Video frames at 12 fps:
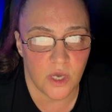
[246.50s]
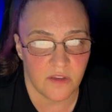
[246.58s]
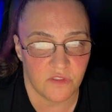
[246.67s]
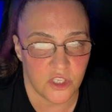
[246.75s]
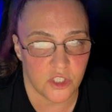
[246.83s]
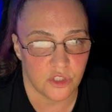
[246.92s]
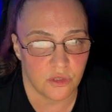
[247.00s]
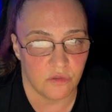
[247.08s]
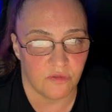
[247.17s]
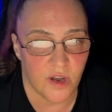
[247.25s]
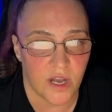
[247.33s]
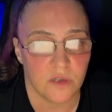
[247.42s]
you have these two
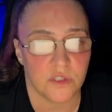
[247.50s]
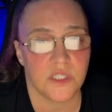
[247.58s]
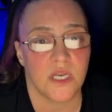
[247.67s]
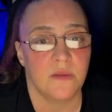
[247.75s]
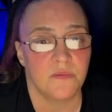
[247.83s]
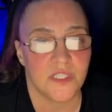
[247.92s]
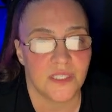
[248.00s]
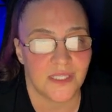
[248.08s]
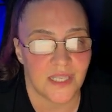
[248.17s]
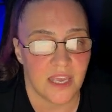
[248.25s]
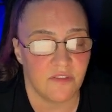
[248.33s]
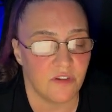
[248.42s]
files,
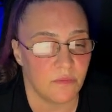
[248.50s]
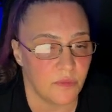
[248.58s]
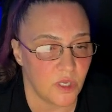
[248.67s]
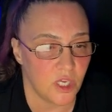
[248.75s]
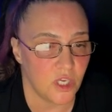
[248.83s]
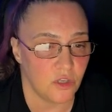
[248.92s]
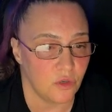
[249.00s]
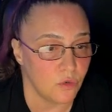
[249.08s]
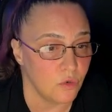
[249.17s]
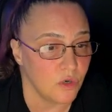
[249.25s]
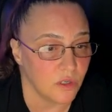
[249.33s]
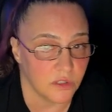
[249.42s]
save them in your
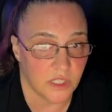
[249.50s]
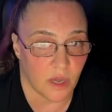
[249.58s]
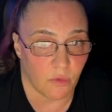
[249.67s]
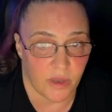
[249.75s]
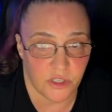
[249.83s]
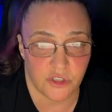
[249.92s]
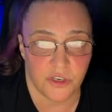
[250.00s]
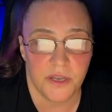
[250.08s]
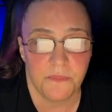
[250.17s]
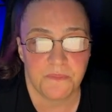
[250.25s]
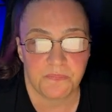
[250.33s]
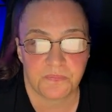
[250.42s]
Google
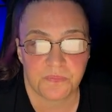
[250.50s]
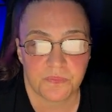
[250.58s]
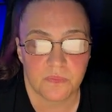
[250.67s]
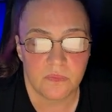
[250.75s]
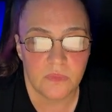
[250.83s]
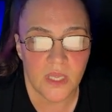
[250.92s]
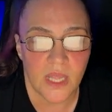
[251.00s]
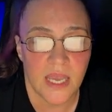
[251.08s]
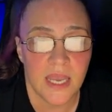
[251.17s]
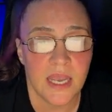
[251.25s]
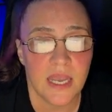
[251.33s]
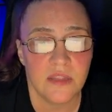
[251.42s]
directory.
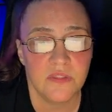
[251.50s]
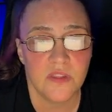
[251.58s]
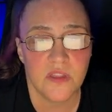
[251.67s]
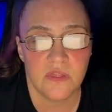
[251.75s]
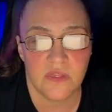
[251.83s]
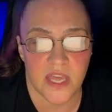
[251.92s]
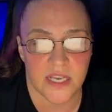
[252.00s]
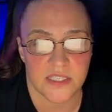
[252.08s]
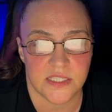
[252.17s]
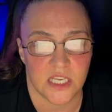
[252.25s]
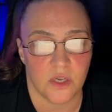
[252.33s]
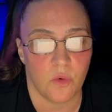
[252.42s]
And the
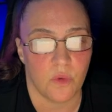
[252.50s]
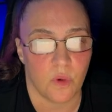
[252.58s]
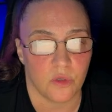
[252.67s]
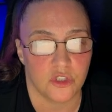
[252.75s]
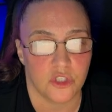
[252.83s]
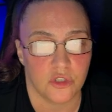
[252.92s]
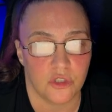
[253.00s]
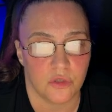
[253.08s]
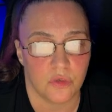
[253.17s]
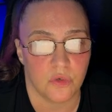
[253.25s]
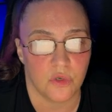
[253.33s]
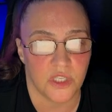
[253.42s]
next thing we want to
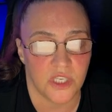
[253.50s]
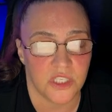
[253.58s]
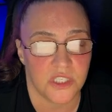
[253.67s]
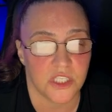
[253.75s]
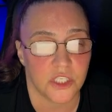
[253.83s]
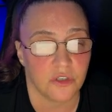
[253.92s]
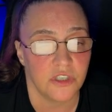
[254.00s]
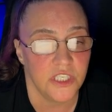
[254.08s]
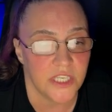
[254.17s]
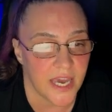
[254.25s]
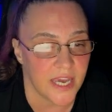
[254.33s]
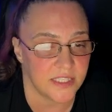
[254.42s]
do is
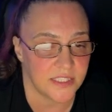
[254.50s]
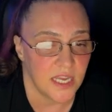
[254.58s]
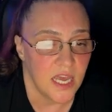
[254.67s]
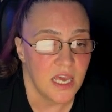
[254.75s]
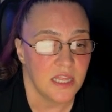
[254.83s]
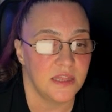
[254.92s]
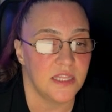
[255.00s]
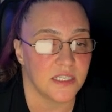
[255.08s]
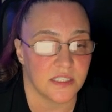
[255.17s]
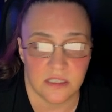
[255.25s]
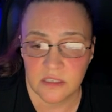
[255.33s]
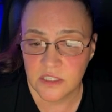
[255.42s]
create
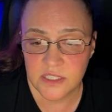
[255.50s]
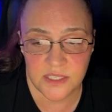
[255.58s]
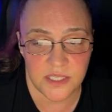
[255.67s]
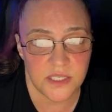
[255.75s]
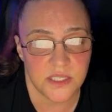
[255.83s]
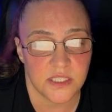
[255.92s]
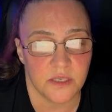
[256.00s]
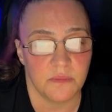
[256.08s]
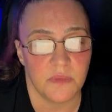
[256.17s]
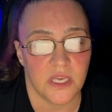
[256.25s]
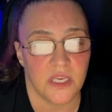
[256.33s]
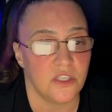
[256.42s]
the
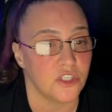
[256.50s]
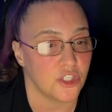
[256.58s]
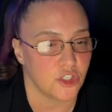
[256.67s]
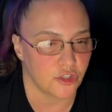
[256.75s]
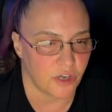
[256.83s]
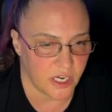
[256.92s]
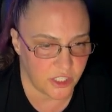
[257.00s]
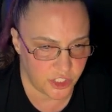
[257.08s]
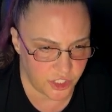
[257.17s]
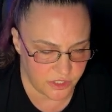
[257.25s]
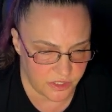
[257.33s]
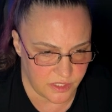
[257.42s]
system
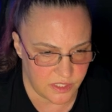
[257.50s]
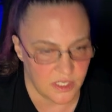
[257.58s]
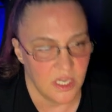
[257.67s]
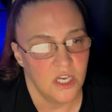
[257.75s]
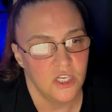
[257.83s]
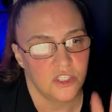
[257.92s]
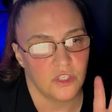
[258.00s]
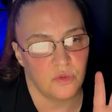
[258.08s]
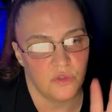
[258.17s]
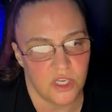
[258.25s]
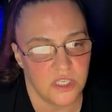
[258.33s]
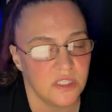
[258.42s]
instructions. So
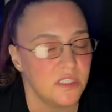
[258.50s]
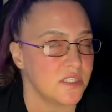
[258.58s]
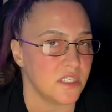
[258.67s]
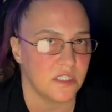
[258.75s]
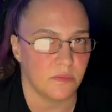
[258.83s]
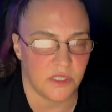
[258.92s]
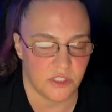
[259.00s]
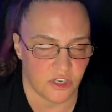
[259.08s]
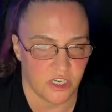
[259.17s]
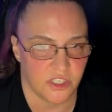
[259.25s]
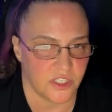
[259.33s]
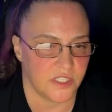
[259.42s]
these are the system
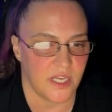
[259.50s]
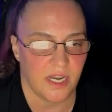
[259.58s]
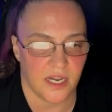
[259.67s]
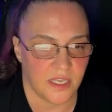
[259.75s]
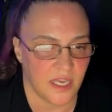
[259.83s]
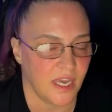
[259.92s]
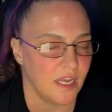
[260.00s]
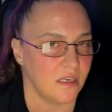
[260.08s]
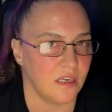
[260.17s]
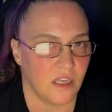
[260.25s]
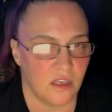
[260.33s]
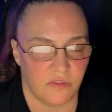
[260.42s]
instructions that,
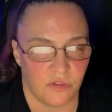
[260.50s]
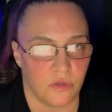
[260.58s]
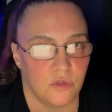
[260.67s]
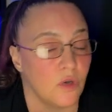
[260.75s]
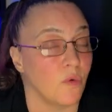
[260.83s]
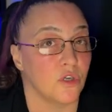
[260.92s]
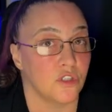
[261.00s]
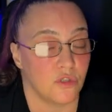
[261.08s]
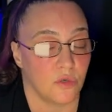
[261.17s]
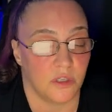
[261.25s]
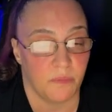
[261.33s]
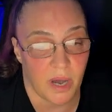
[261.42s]
again, if you don't want to
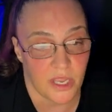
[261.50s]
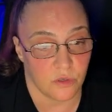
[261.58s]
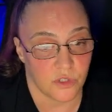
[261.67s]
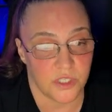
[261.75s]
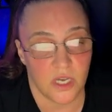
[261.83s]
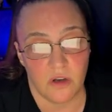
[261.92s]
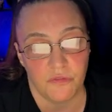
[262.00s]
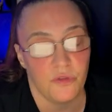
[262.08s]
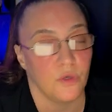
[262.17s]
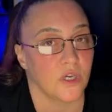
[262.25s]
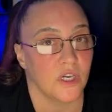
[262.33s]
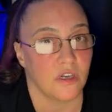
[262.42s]
do it by yourself,
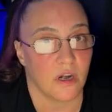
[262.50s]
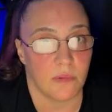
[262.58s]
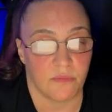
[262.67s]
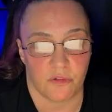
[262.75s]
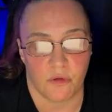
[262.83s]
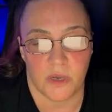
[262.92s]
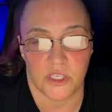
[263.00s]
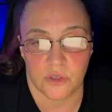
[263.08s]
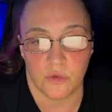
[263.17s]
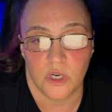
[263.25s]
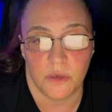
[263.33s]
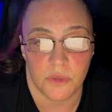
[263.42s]
you can grab them from my
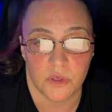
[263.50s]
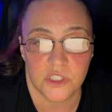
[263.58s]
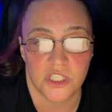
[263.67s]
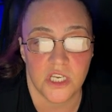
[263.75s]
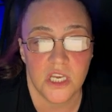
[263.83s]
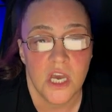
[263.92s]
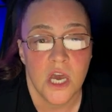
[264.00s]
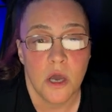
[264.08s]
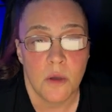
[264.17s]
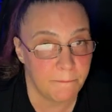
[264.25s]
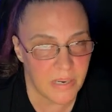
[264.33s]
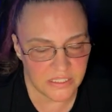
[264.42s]
school community.
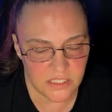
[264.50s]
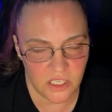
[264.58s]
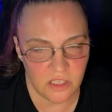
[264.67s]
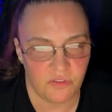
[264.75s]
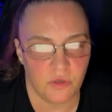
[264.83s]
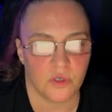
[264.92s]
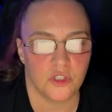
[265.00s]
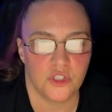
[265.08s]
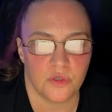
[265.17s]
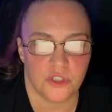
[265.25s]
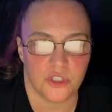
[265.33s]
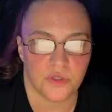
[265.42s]
But if you want to
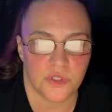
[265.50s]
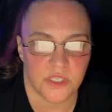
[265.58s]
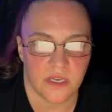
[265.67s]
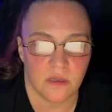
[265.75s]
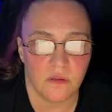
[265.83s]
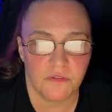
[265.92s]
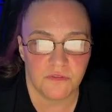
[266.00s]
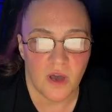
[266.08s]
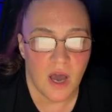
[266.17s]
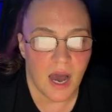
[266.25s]
do it yourself,